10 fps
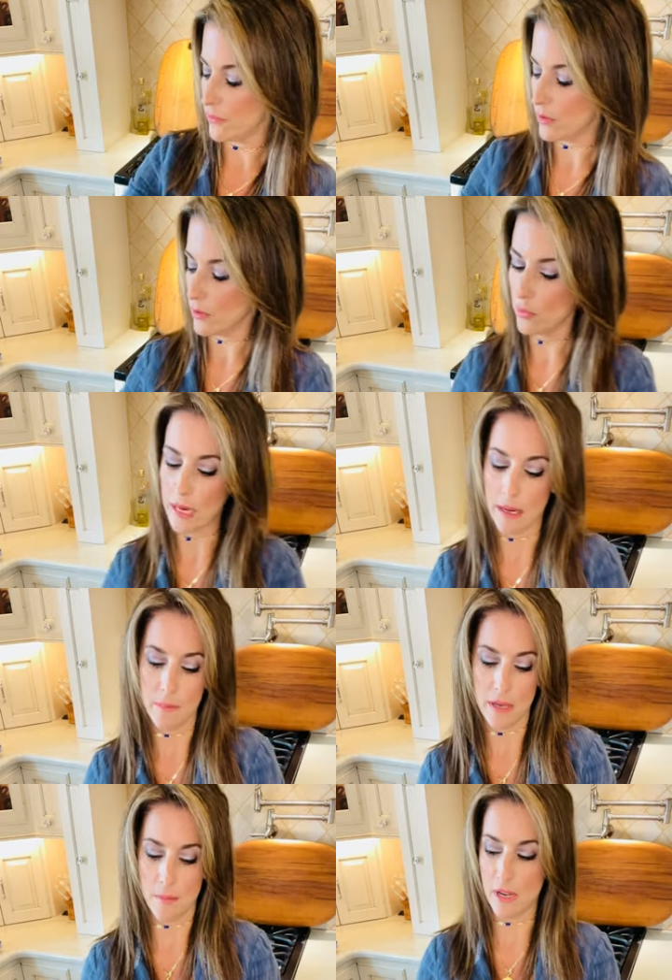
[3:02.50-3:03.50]
the cream
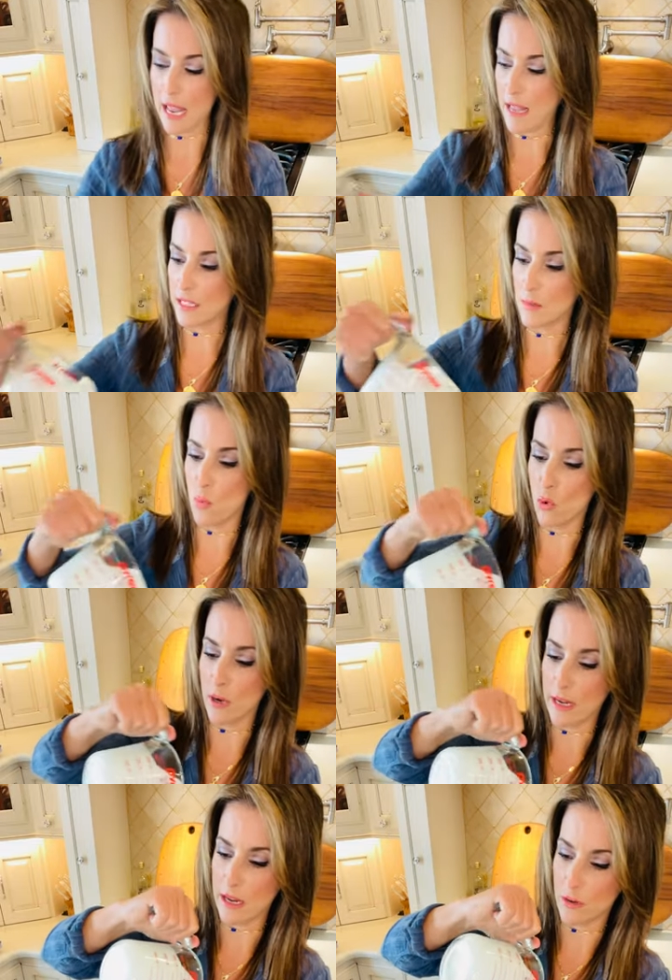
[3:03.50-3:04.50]
and I'm gonna add some more
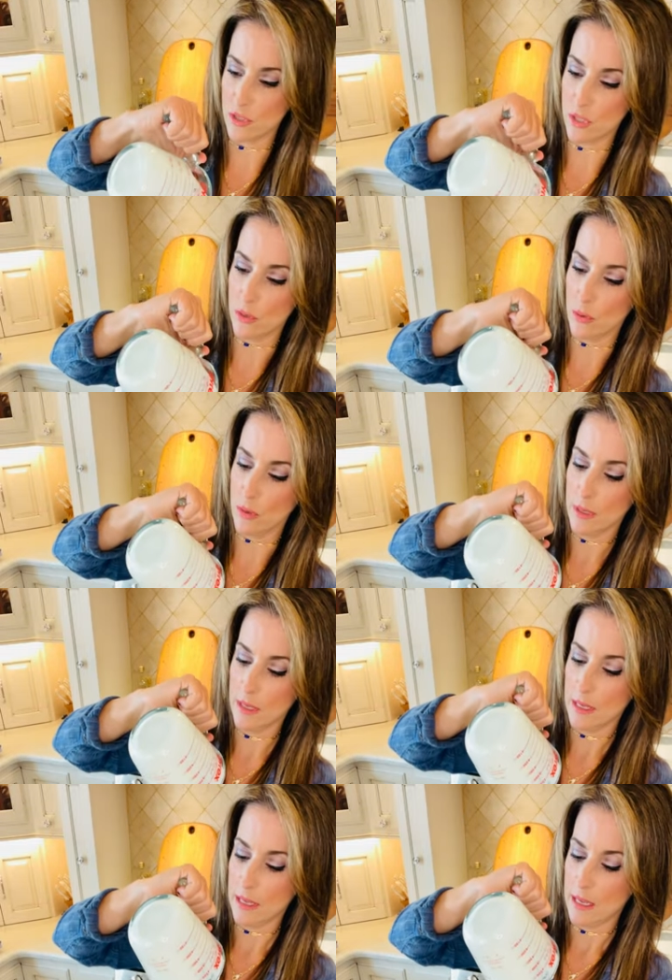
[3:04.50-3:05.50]
in here too.
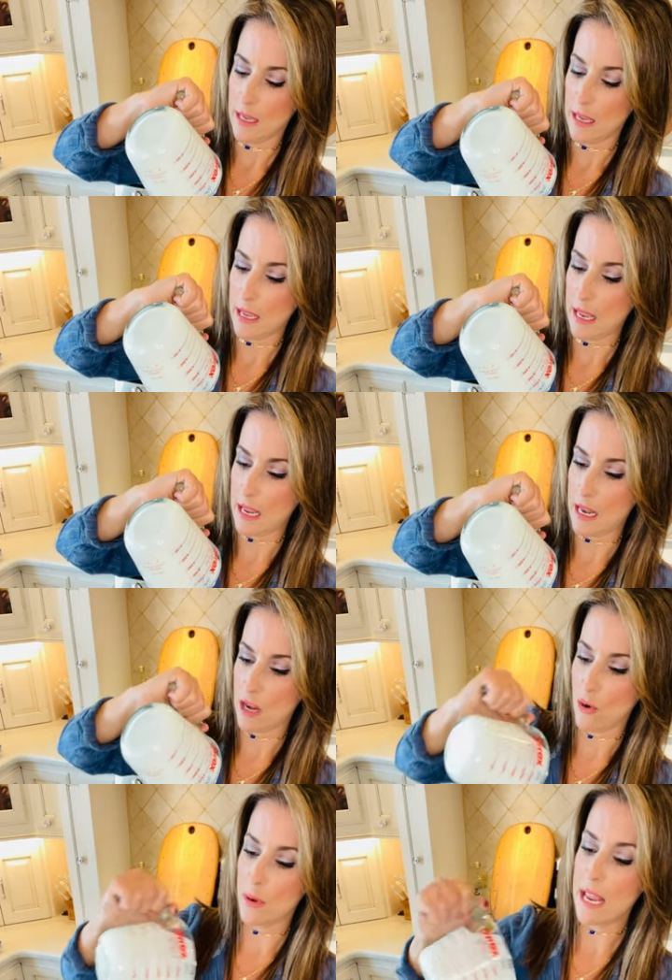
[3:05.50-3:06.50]
And it
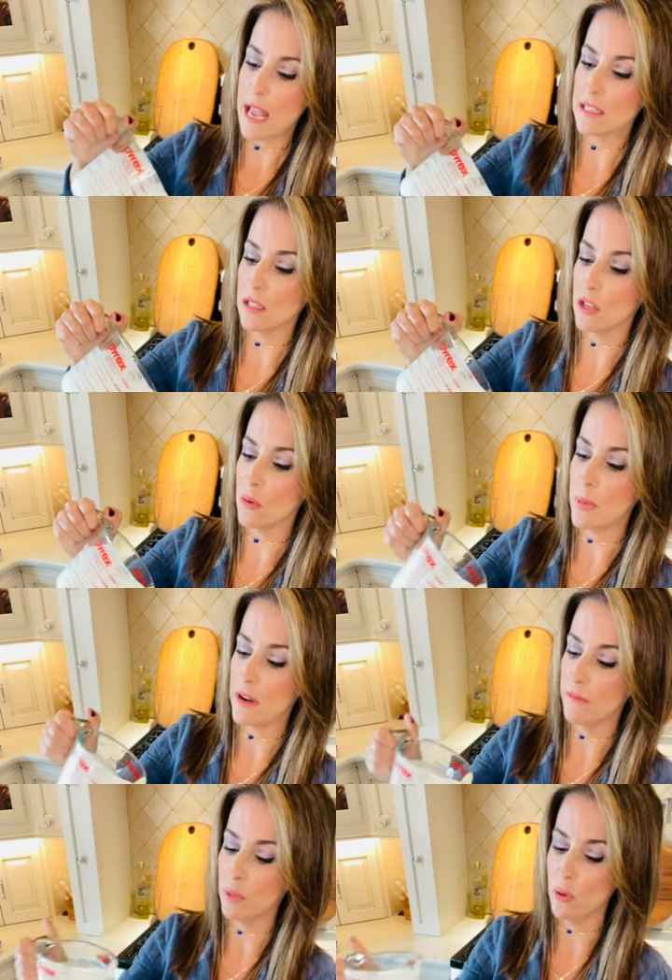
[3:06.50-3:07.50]
already has a little bit
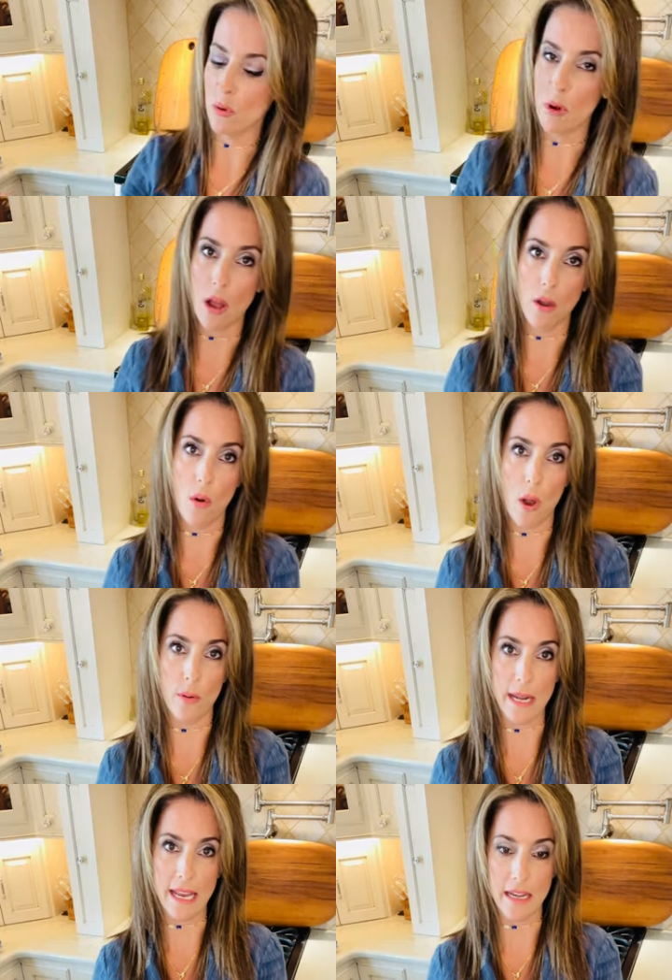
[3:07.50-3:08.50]
of blue curacao
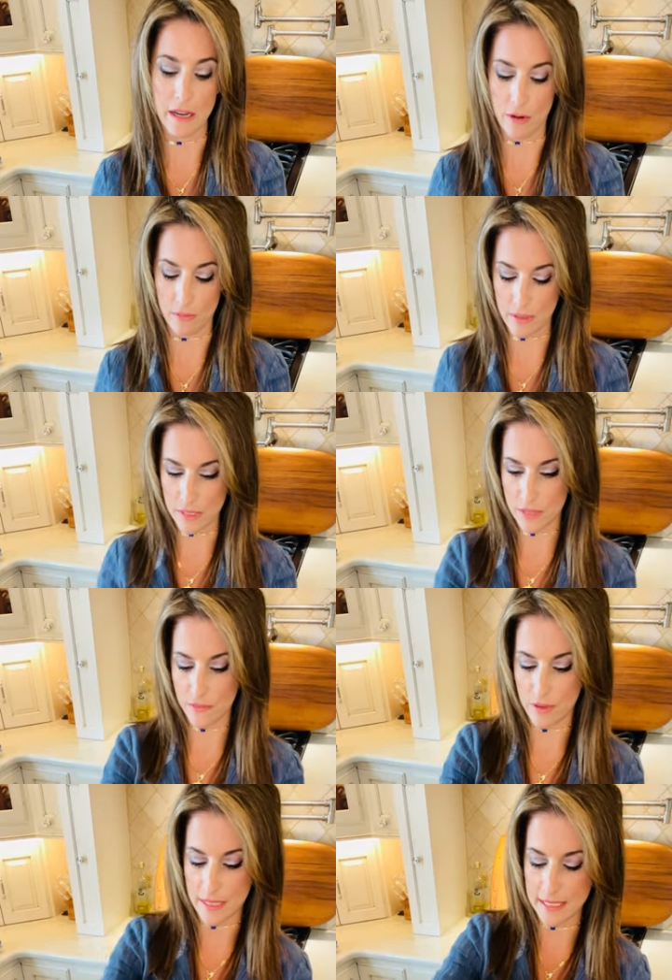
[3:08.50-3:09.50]
already in here. This is for
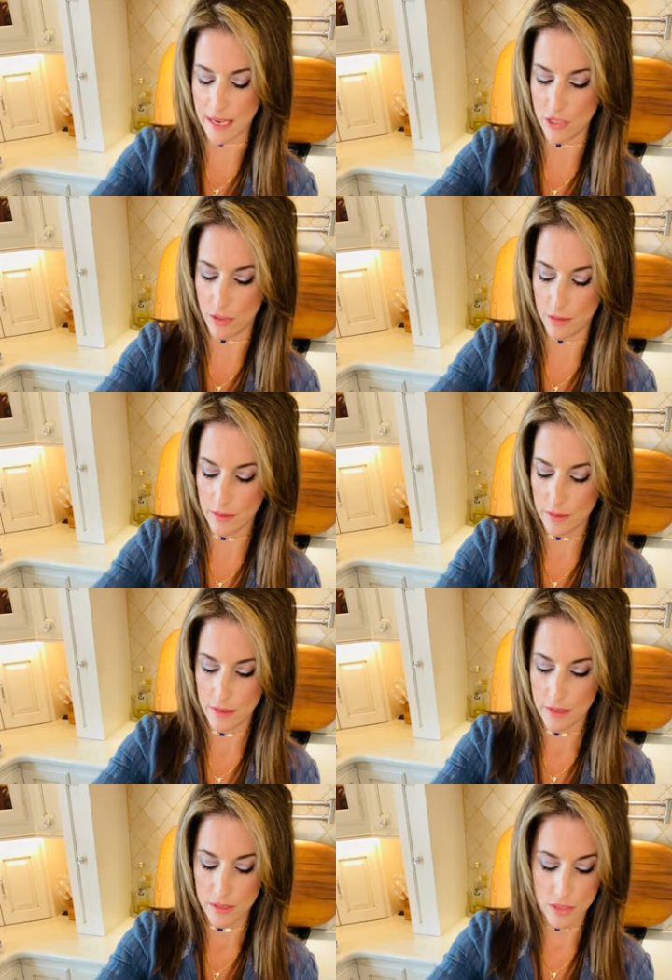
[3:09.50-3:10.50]
the center.
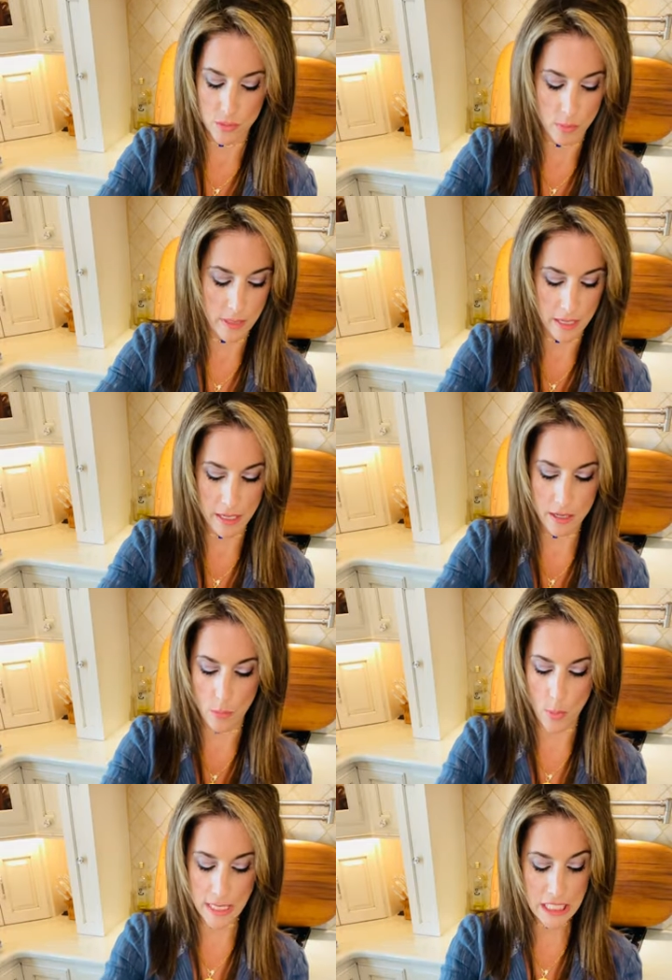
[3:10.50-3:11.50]
So we're
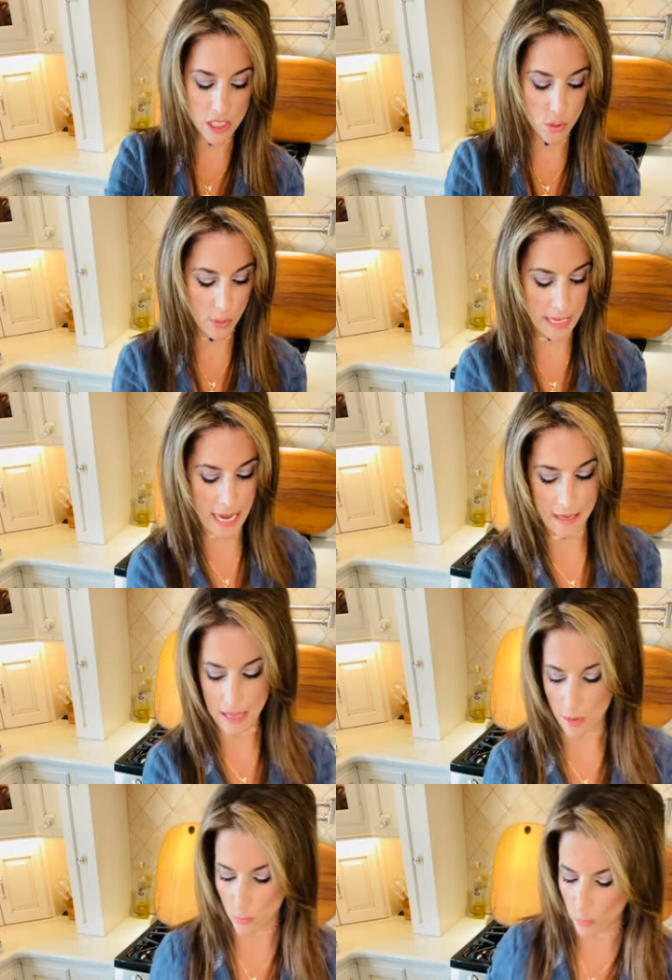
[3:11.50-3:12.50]
going to create
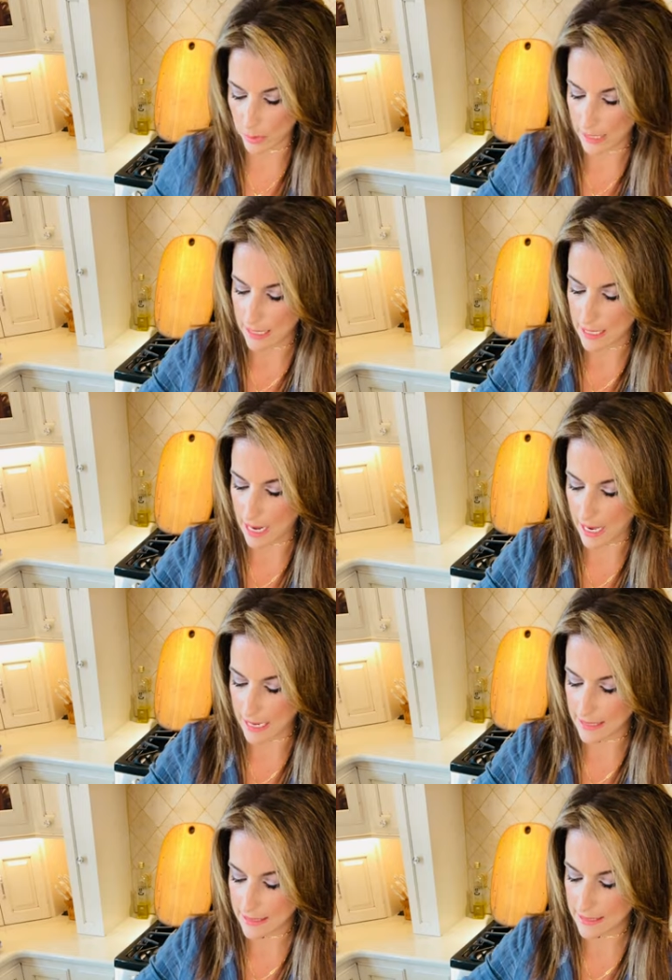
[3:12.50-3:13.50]
that really
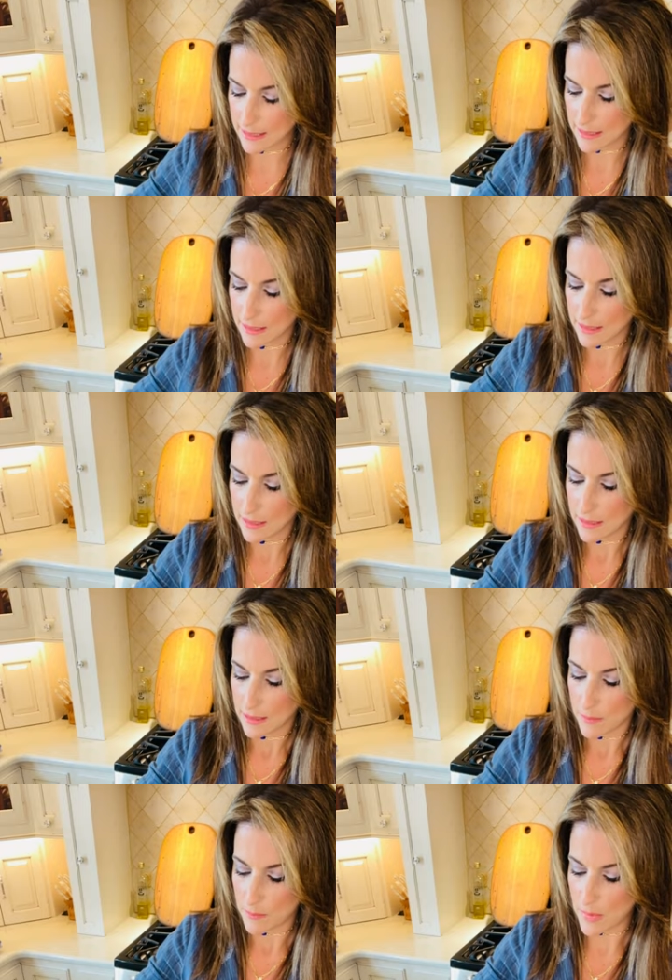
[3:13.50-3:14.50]
nice
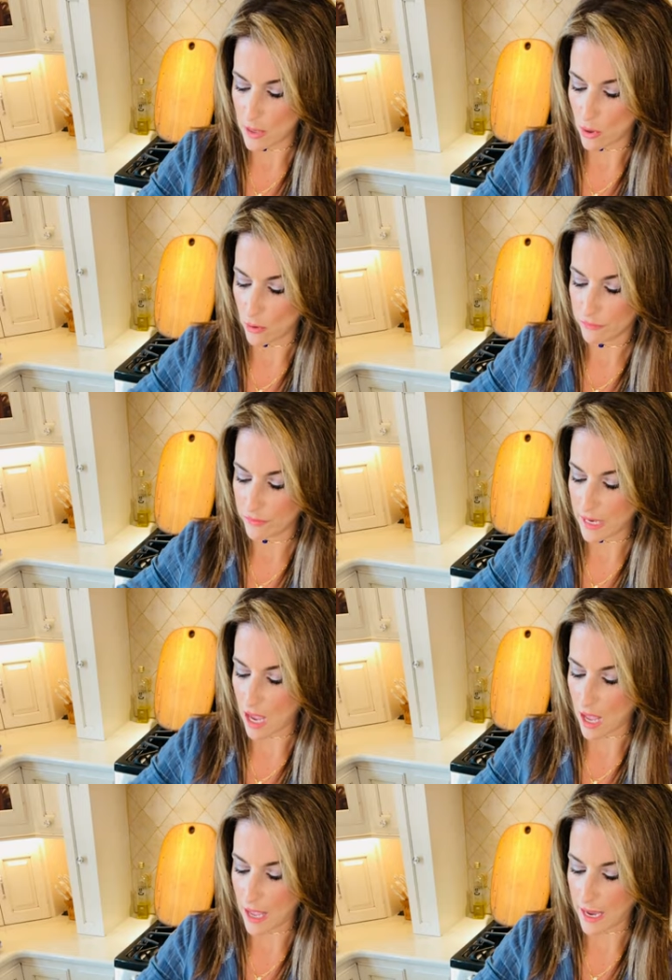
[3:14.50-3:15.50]
middle for the
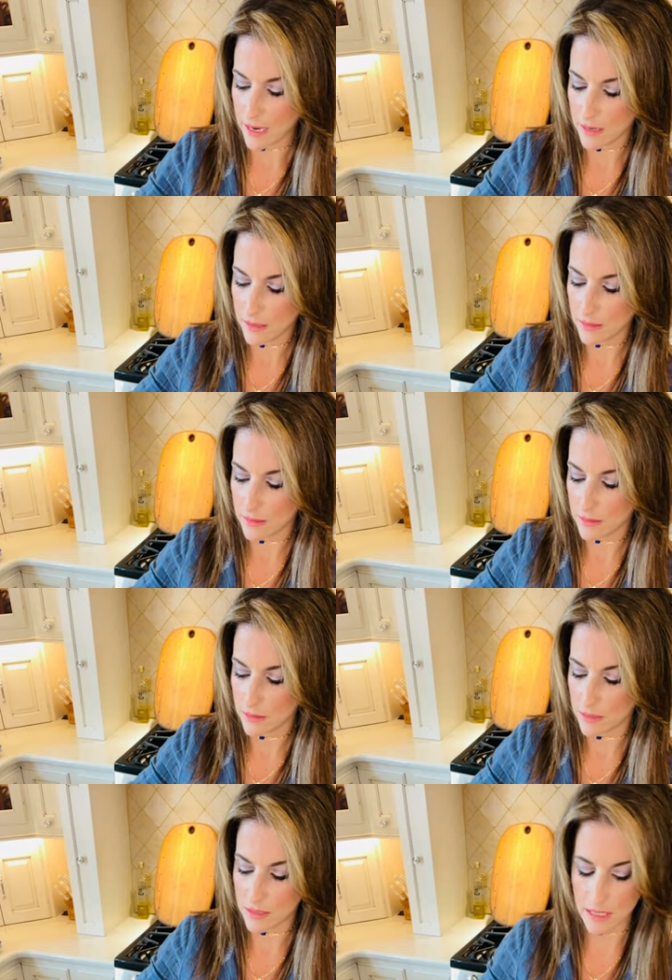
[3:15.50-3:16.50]
eye.
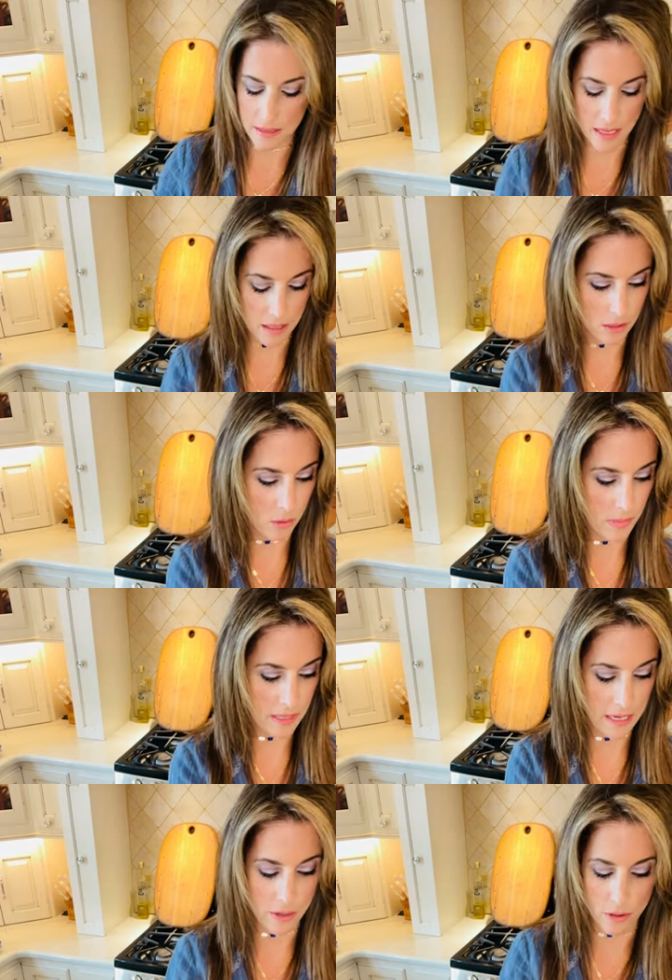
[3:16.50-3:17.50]
Just get that a little
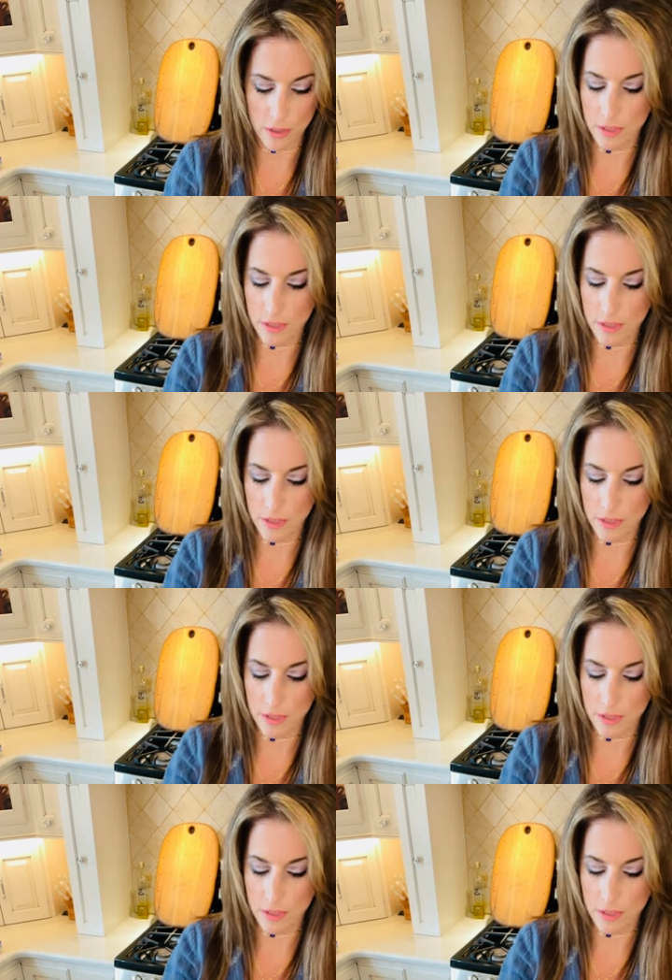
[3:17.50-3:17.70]
bit neater.